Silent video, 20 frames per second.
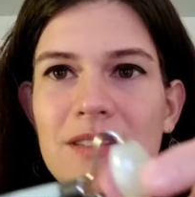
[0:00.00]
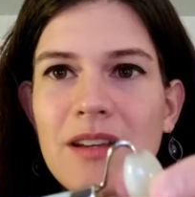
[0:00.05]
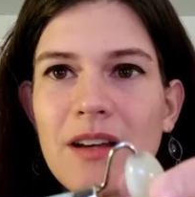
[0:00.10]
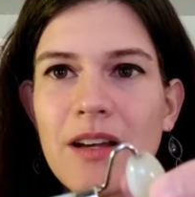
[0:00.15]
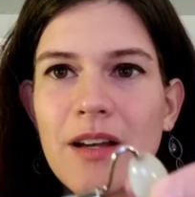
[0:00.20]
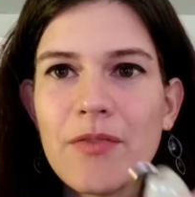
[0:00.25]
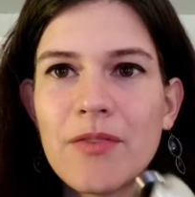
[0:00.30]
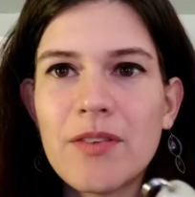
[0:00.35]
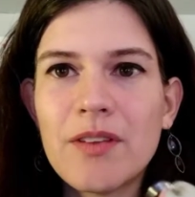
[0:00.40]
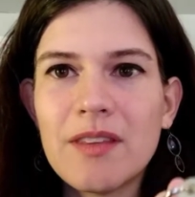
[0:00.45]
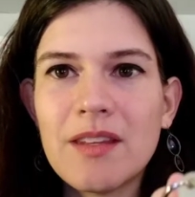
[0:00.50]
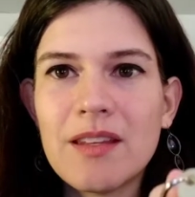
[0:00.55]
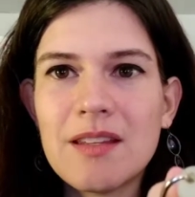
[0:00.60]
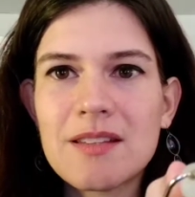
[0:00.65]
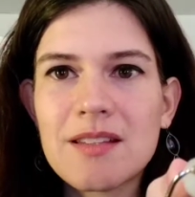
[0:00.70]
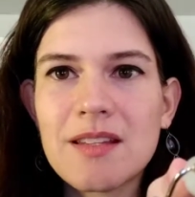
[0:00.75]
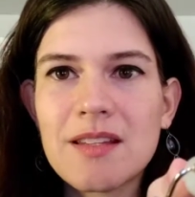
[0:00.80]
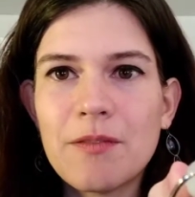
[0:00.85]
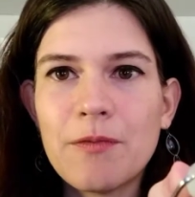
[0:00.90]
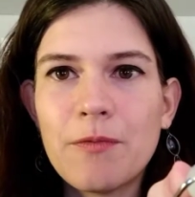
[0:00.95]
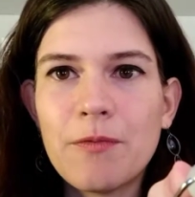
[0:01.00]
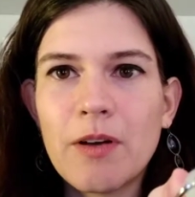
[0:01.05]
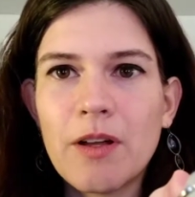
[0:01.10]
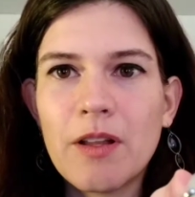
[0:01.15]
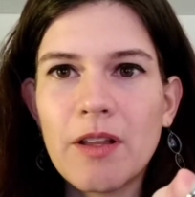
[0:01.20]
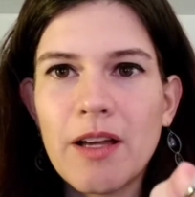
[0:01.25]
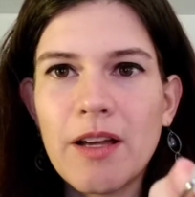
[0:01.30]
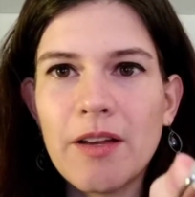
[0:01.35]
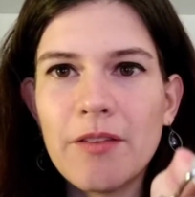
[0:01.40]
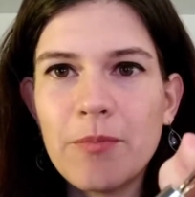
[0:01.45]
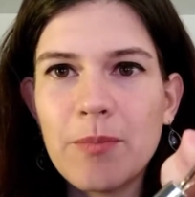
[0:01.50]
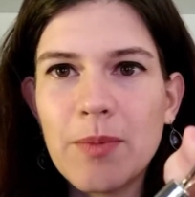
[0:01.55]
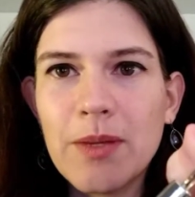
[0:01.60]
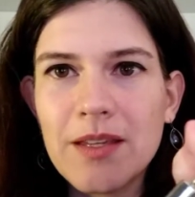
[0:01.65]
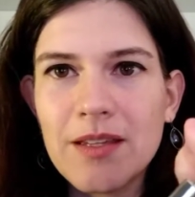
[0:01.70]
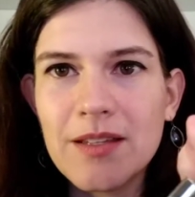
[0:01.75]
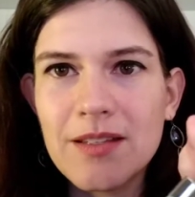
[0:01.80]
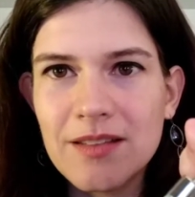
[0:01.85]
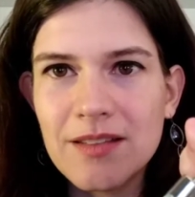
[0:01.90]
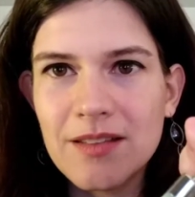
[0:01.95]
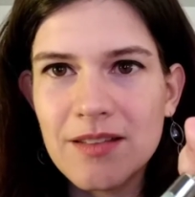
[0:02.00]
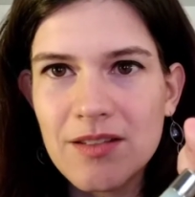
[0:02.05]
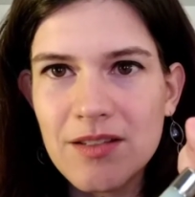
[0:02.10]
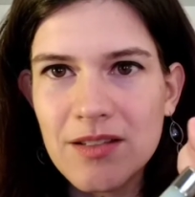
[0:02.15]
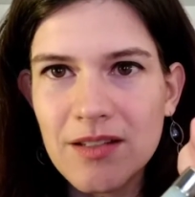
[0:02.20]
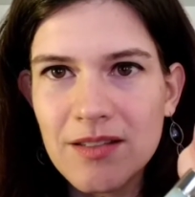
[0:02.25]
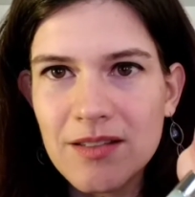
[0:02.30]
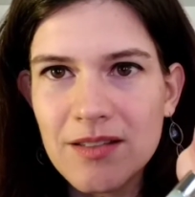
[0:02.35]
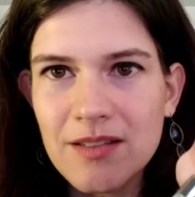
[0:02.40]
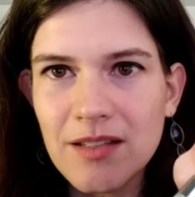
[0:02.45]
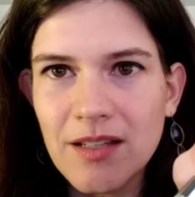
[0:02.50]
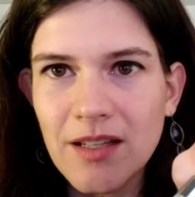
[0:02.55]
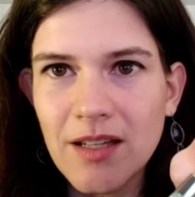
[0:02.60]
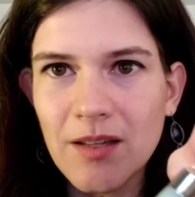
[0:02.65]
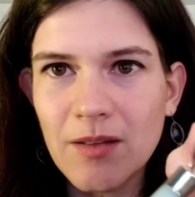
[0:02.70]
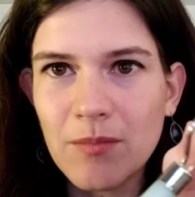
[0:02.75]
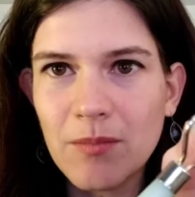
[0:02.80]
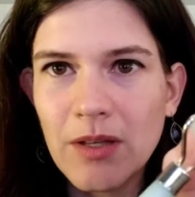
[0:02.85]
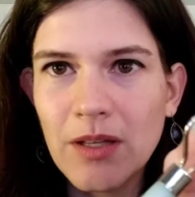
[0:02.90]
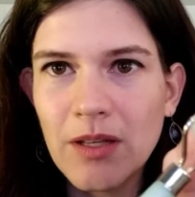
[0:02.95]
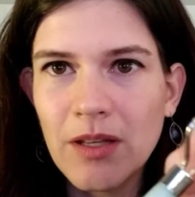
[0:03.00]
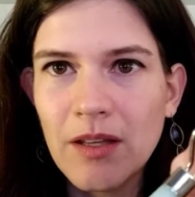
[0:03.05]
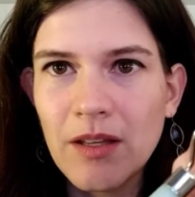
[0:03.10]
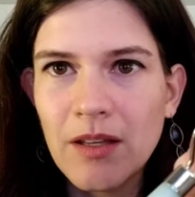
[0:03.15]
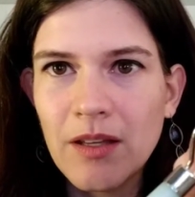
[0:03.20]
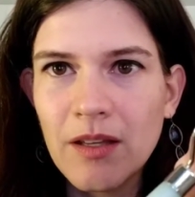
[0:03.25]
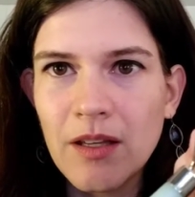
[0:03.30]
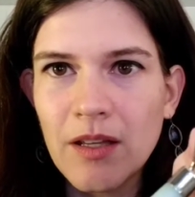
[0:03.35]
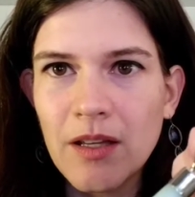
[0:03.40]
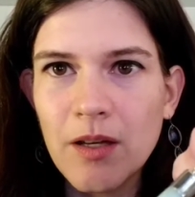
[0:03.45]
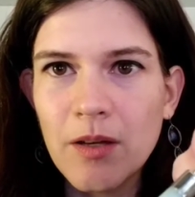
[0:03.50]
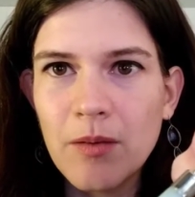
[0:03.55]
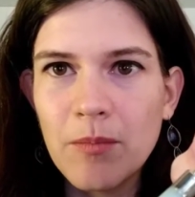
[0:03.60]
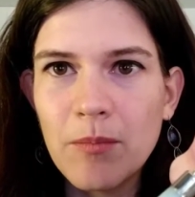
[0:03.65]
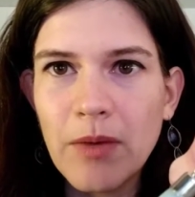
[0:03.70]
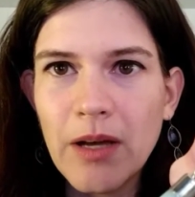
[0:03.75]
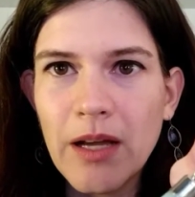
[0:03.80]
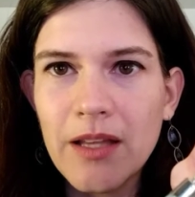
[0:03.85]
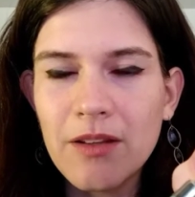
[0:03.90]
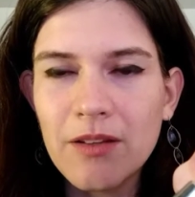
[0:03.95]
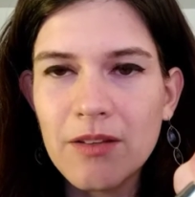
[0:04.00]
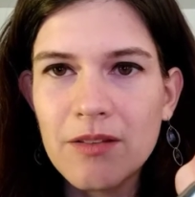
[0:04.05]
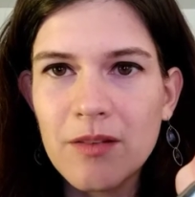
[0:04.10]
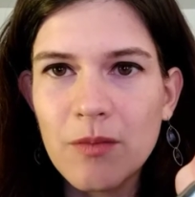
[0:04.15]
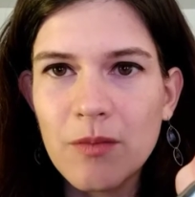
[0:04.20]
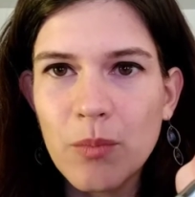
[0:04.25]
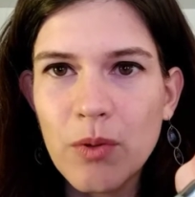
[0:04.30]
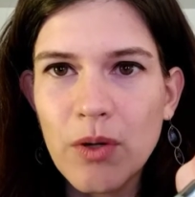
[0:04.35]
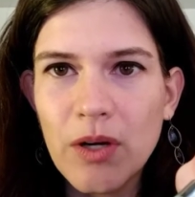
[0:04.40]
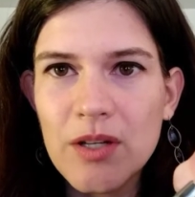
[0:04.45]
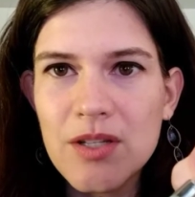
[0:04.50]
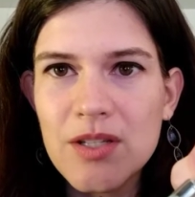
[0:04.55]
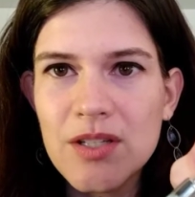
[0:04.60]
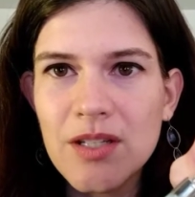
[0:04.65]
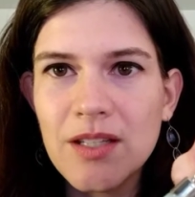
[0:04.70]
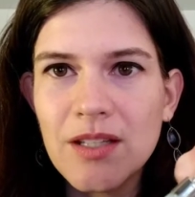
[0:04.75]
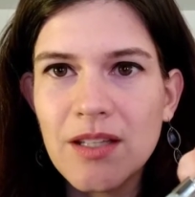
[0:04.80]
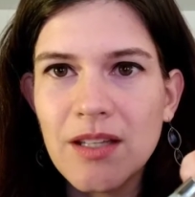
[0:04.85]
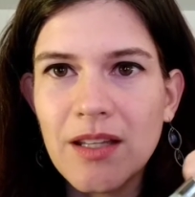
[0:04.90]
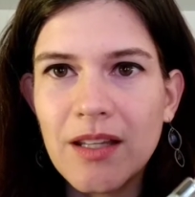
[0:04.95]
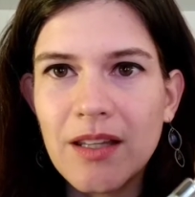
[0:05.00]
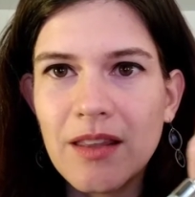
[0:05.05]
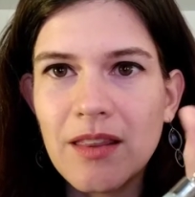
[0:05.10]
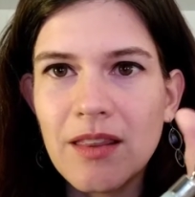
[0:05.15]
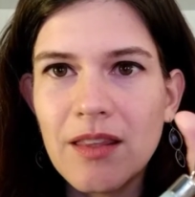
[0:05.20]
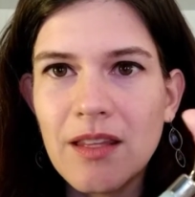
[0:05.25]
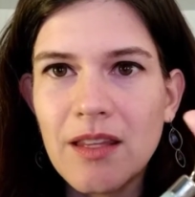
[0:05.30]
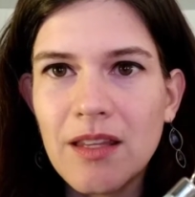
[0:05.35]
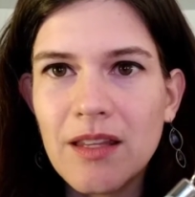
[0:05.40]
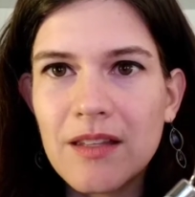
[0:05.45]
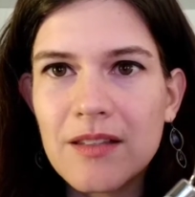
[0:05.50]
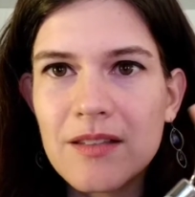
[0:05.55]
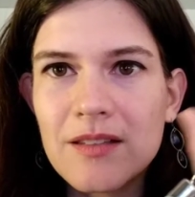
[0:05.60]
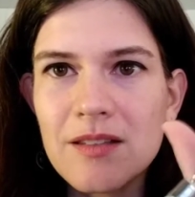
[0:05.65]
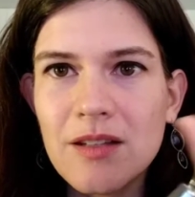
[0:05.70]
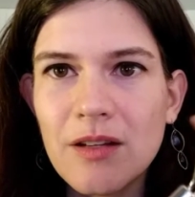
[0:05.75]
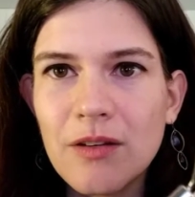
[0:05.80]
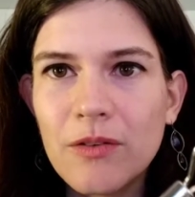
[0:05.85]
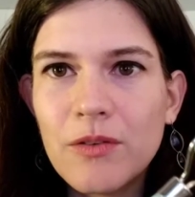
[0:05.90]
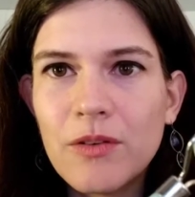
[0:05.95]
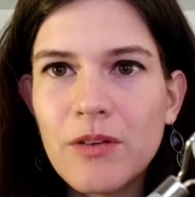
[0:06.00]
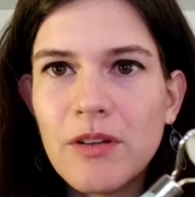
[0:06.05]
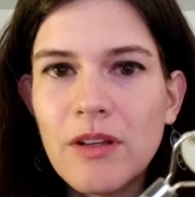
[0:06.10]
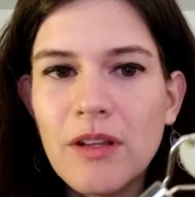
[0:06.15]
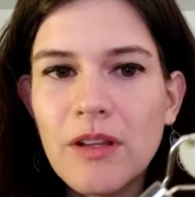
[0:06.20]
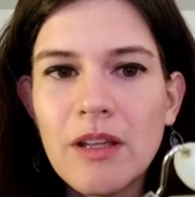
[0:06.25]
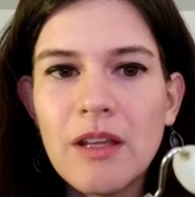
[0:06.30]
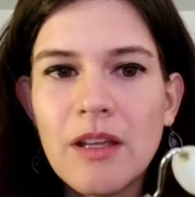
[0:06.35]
Often these can fall off because it's just a mild depression in the stone.